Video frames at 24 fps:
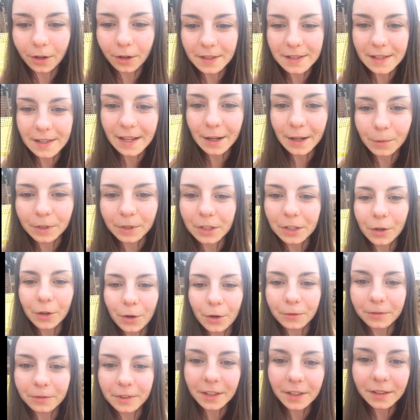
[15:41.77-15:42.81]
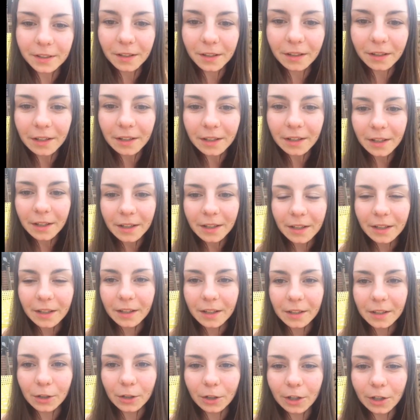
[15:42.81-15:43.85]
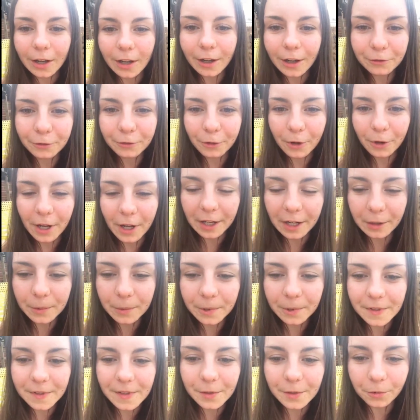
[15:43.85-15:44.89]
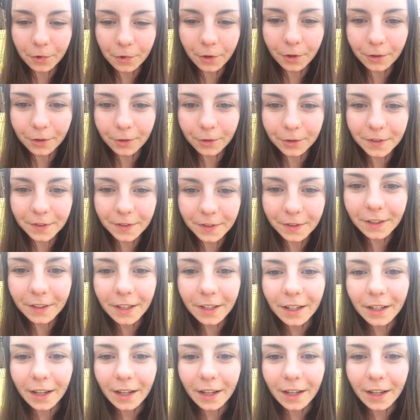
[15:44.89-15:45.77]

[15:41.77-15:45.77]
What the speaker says: It's like when you go vegan, your love for animals grows,